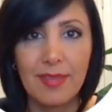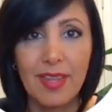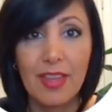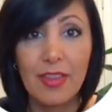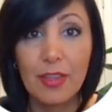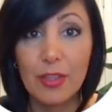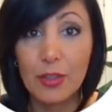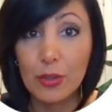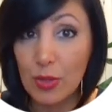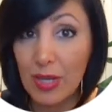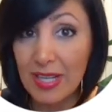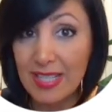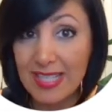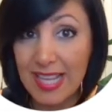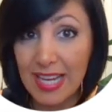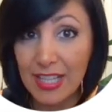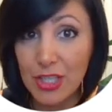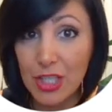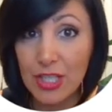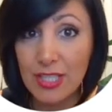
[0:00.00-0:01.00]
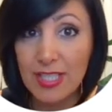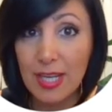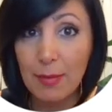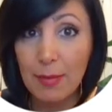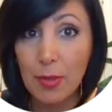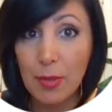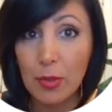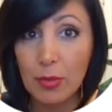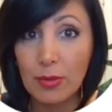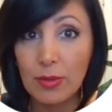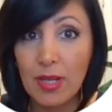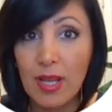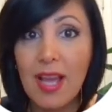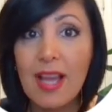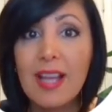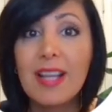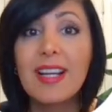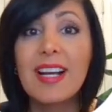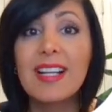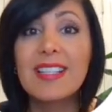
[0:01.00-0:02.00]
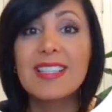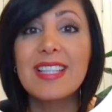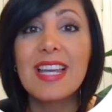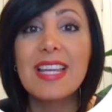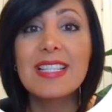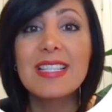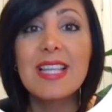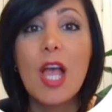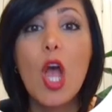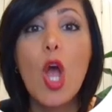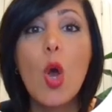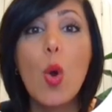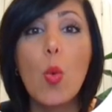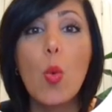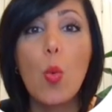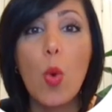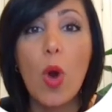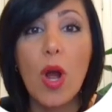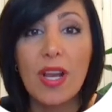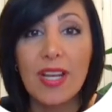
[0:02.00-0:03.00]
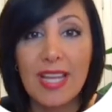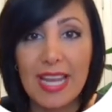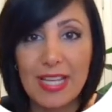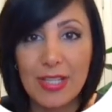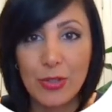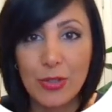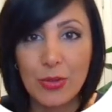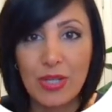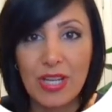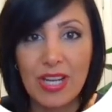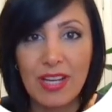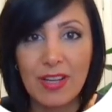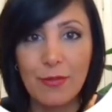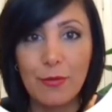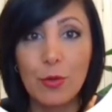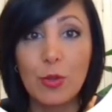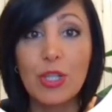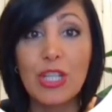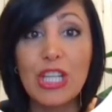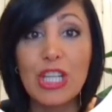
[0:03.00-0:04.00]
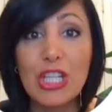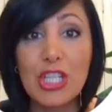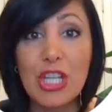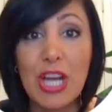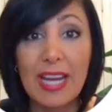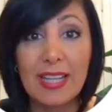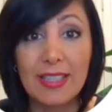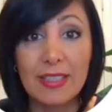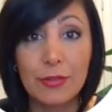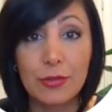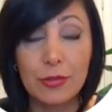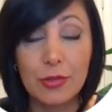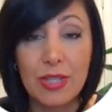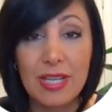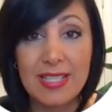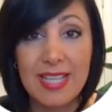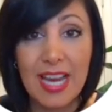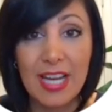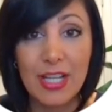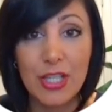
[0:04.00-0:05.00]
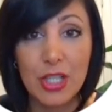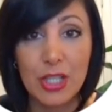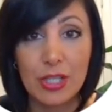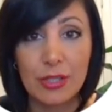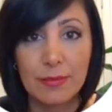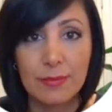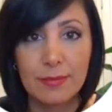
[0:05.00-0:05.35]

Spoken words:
The transaction table contains one entry for each active transaction,